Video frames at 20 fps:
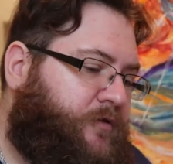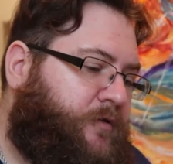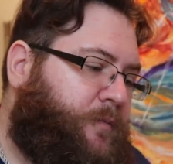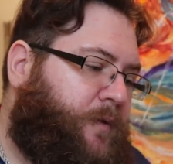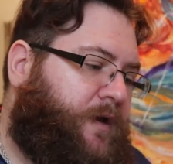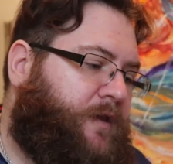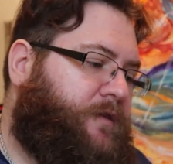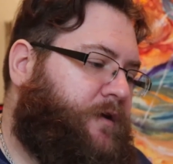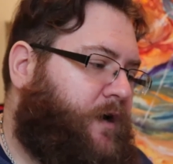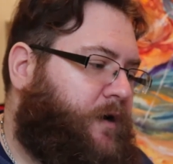sort of
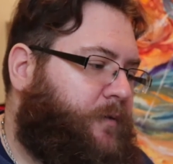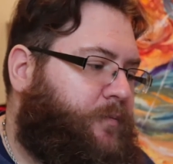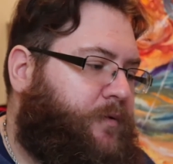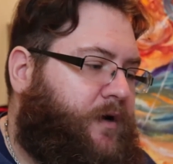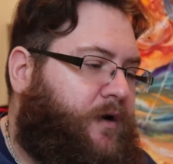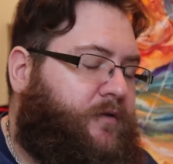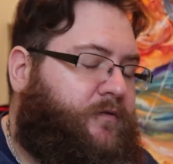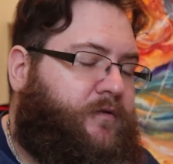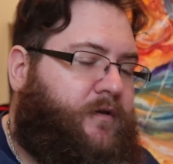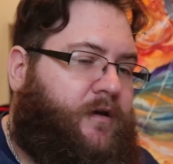my thought
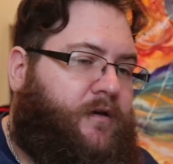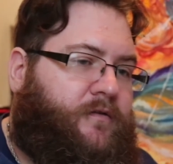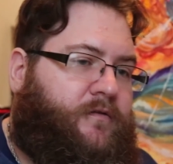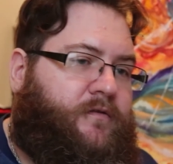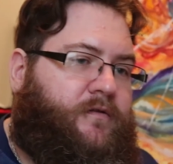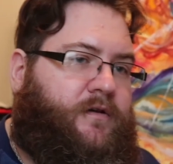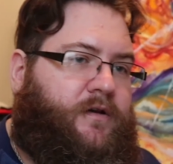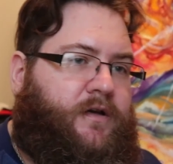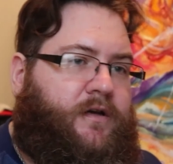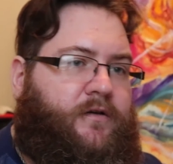
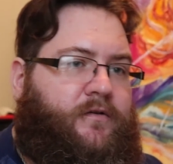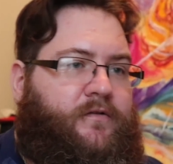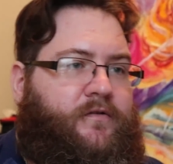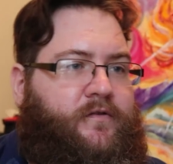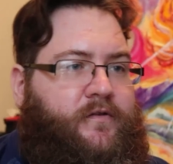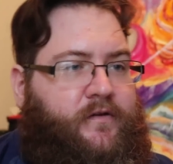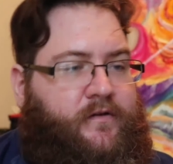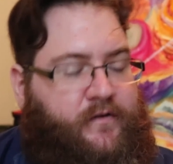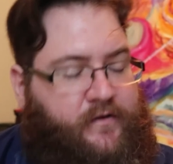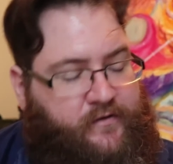process,
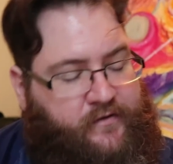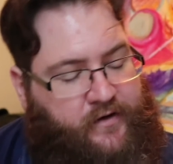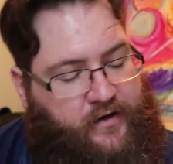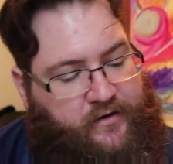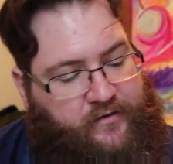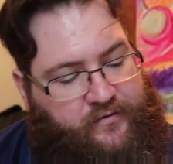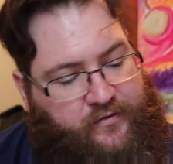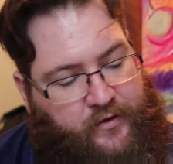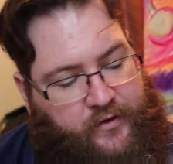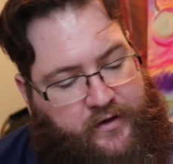instead
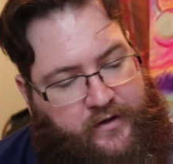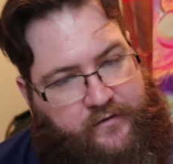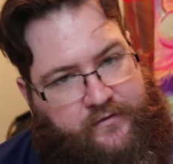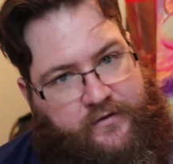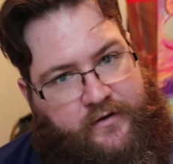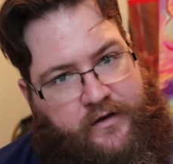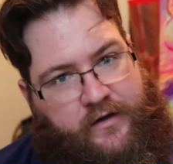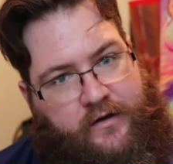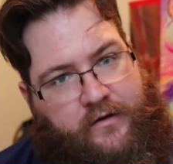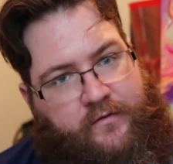of
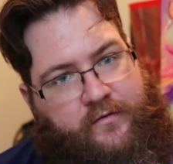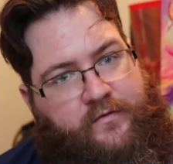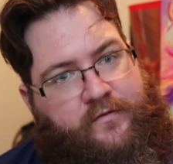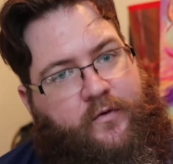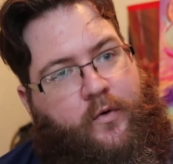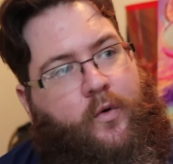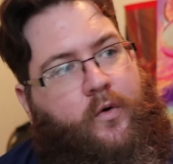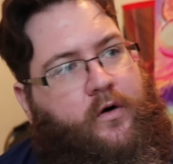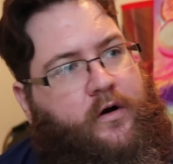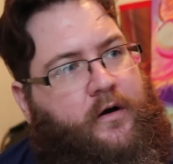focusing on
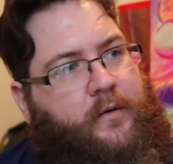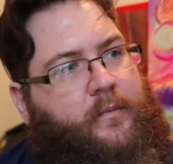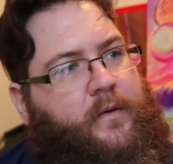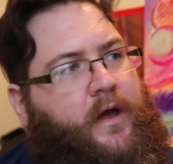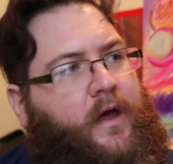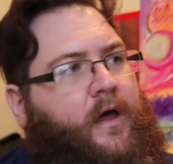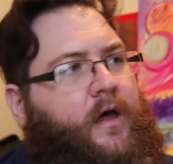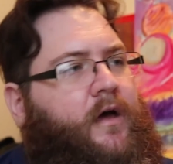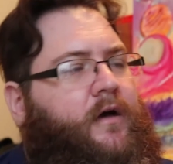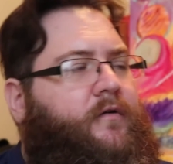form,
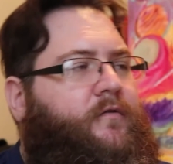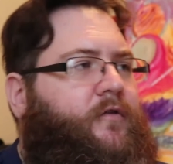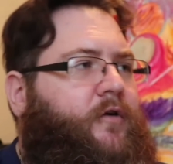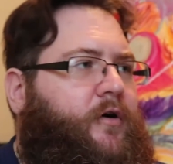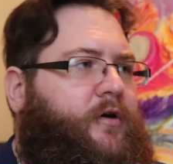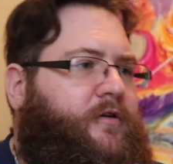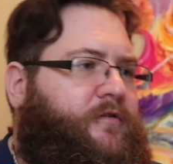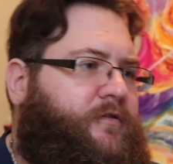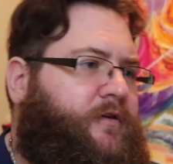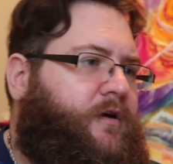
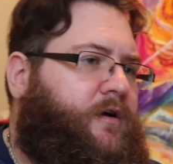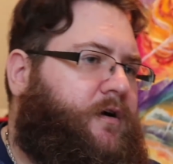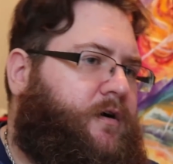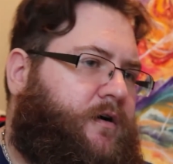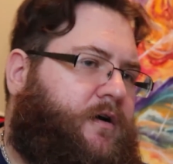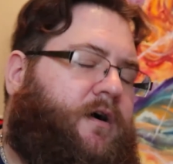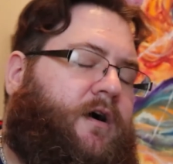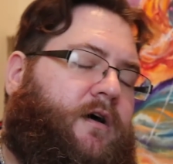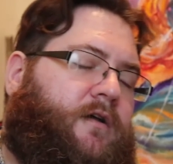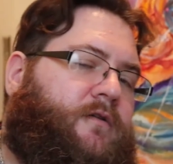focusing
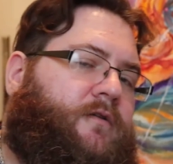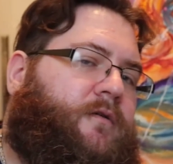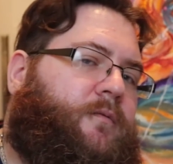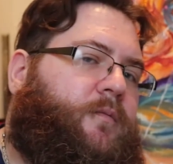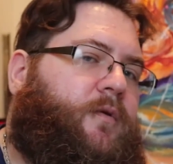on color